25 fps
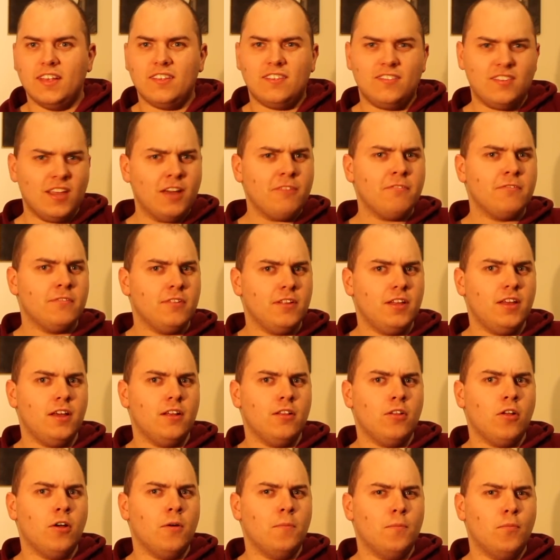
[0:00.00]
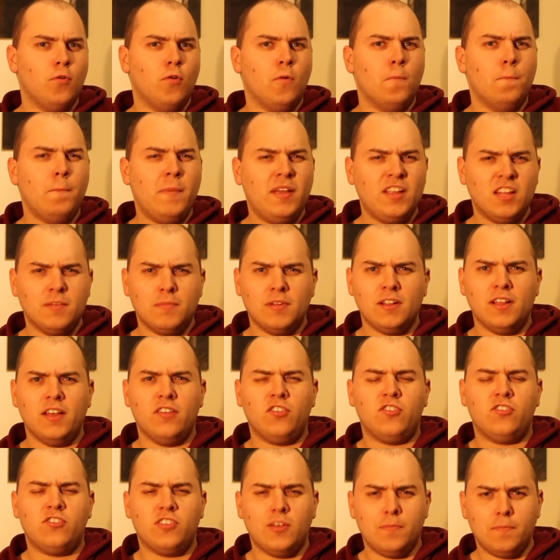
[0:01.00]
It's definitely a lot more
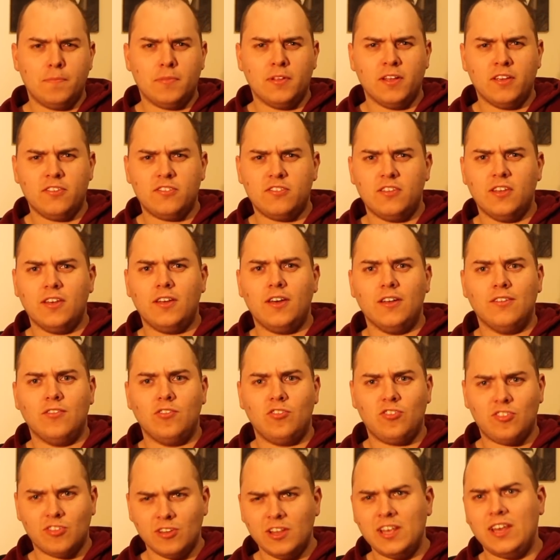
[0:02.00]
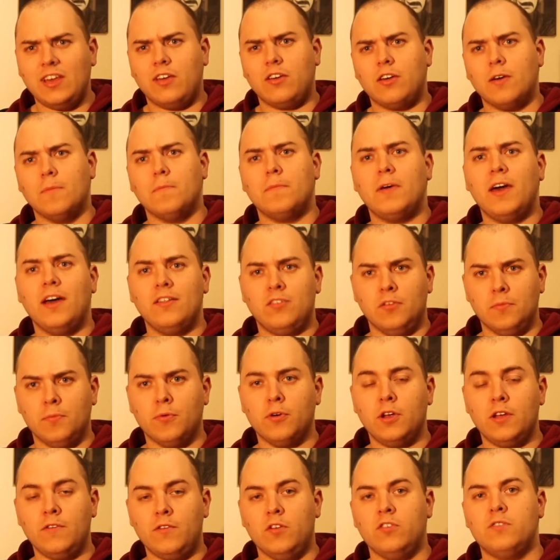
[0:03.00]
minimalist, simplistic and sleek compared to
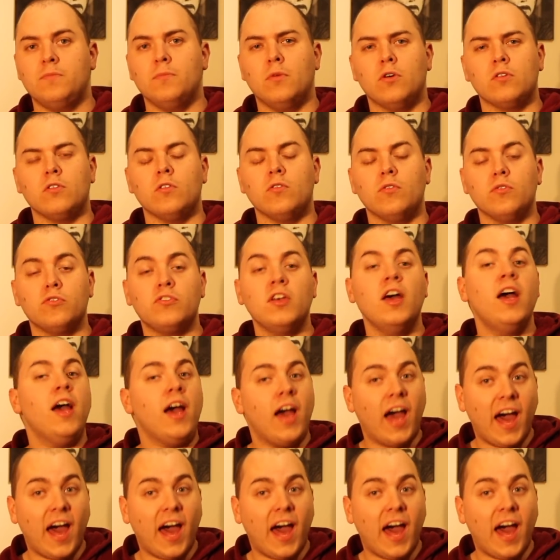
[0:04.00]
previous models,